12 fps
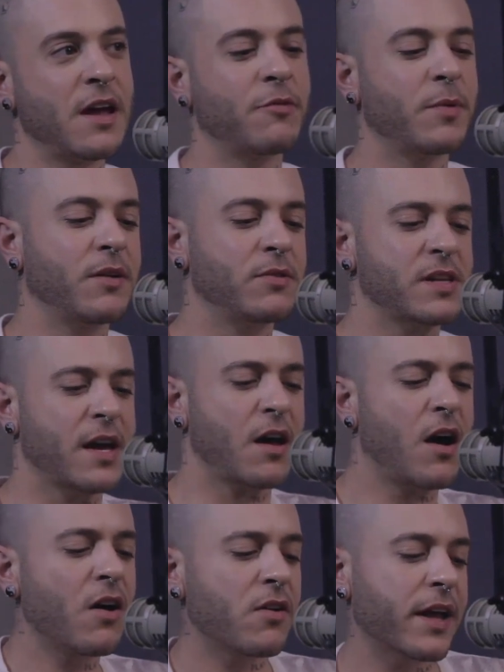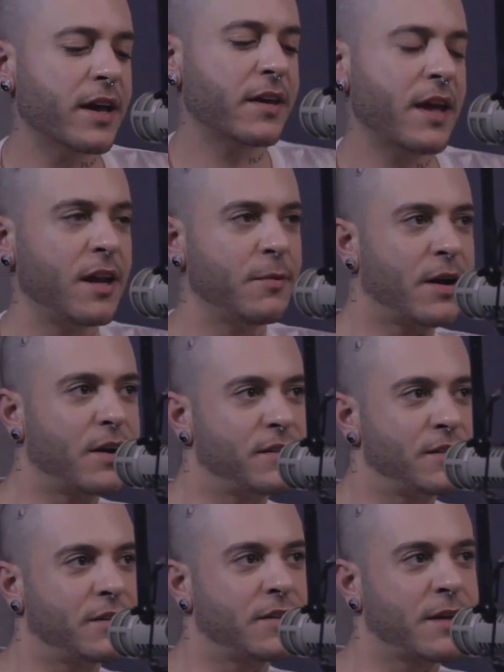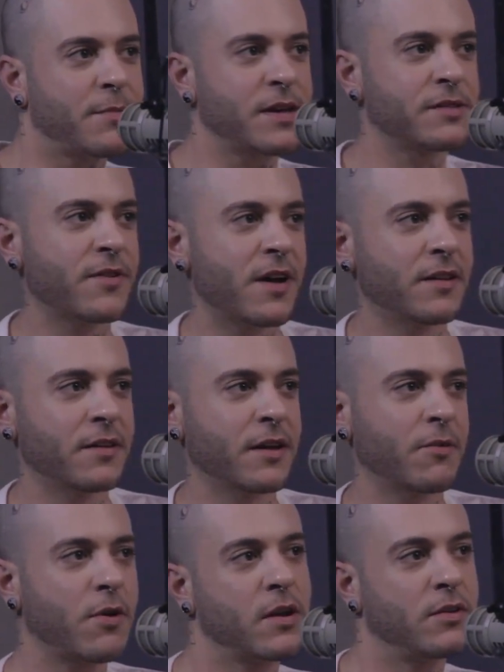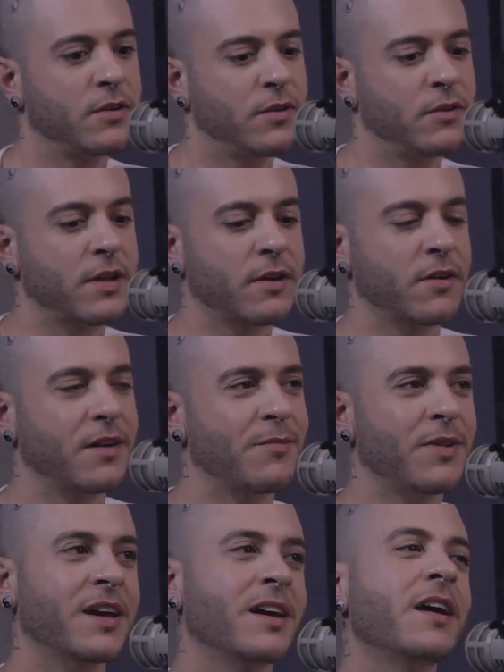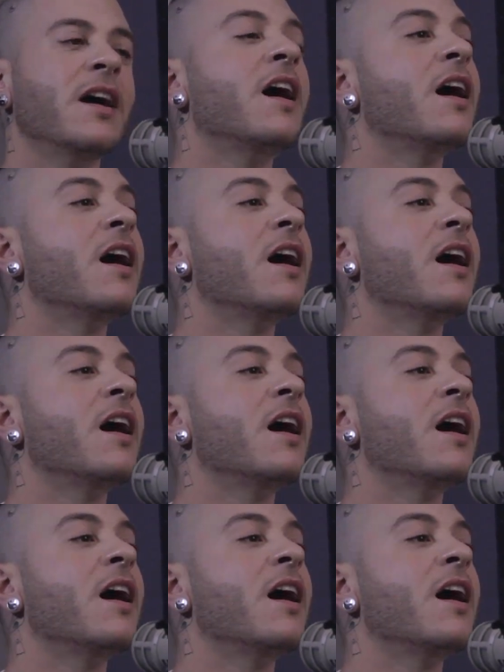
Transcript: Everybody was like, oh, like, Katy Perry's your, like, best friend. Like, why don't you, like, what? And I'm like,